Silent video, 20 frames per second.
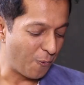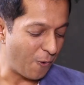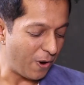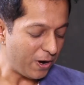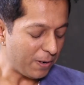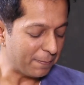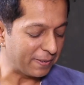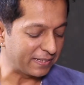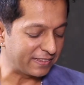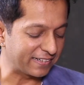
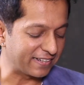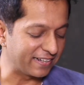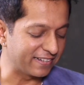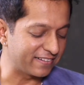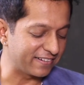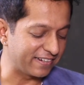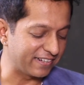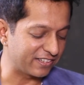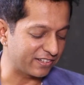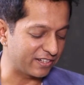What mythical
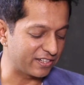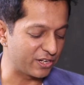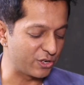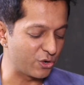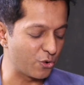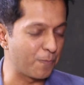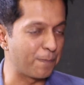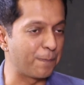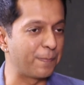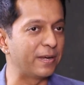creature did
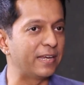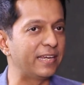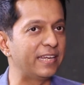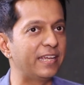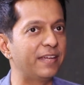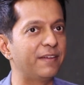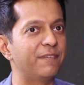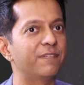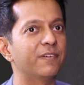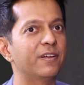you
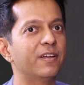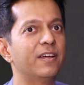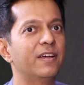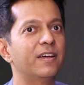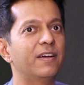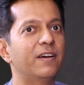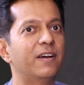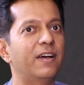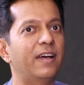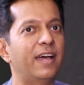believe
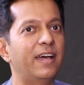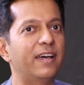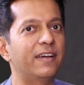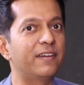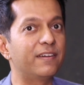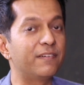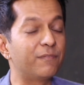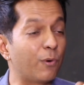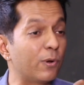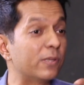
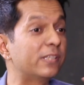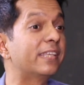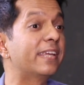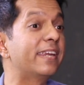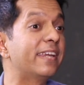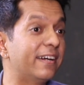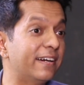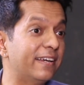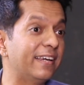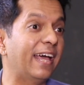was
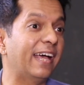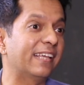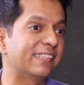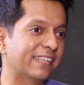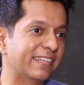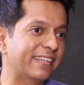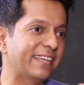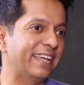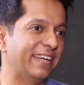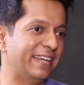real as
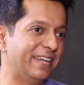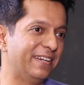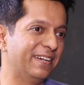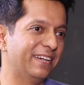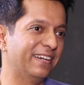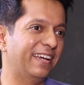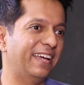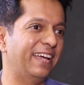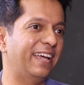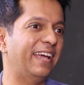a kid?
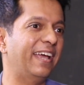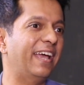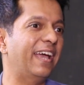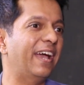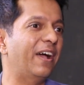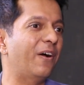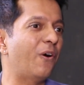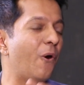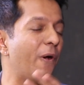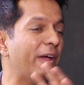
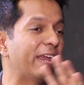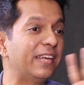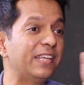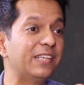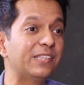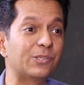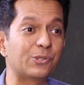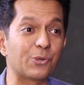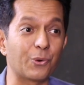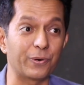Or
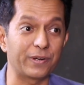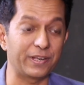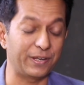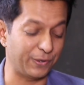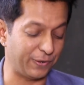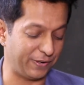any story?